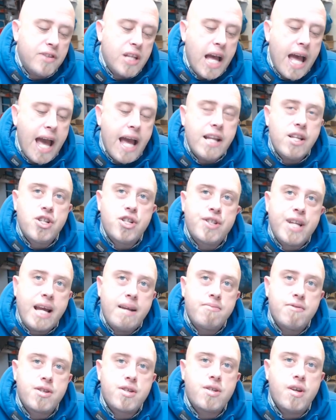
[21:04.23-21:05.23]
to edge
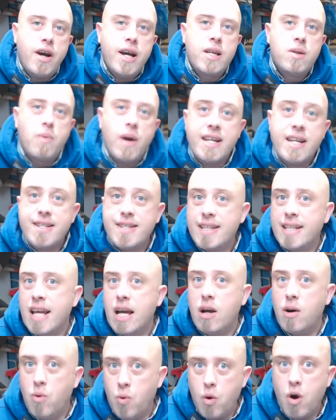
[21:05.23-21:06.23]
down sideways to
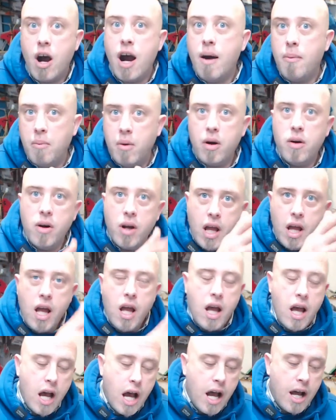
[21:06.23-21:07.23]
get either to
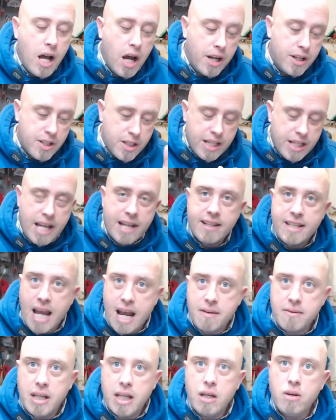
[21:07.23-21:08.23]
get
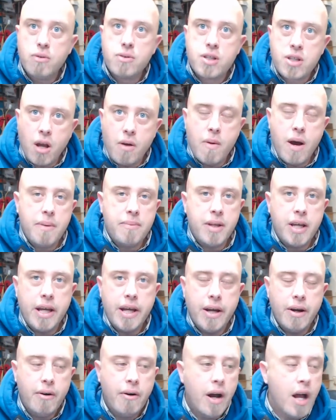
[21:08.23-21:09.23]
down the hill or to go up the
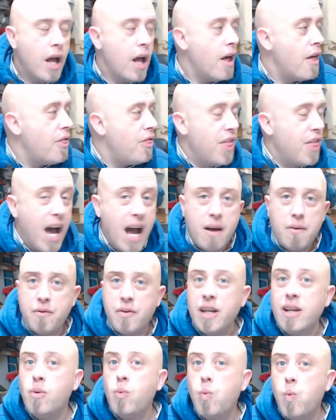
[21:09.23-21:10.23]
hill. That
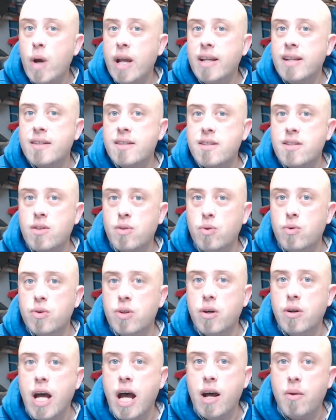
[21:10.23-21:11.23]
thing
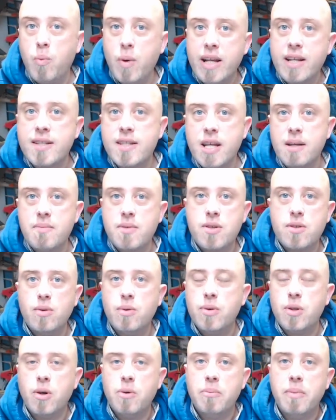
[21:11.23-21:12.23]
wingtip
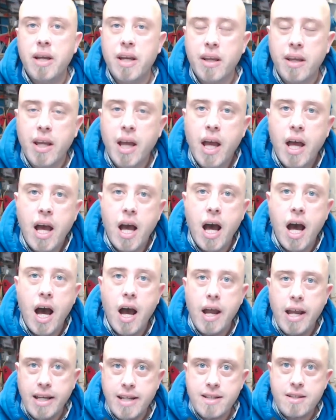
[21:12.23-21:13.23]
stalled on me.
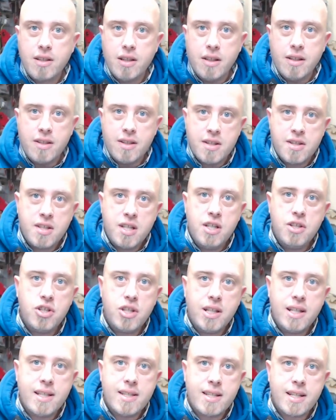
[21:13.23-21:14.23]
It's the
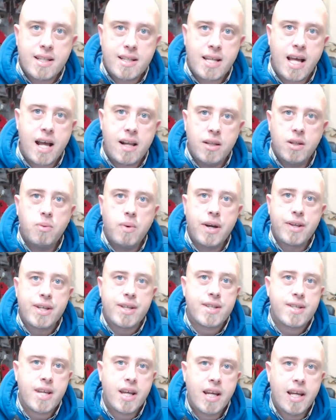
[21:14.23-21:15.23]
CG is exactly where they
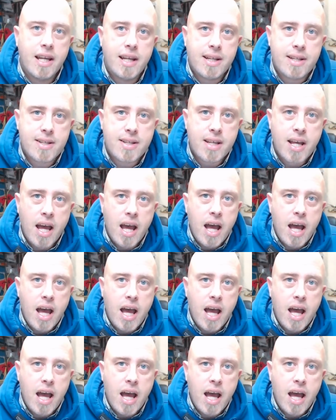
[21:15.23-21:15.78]
say it is,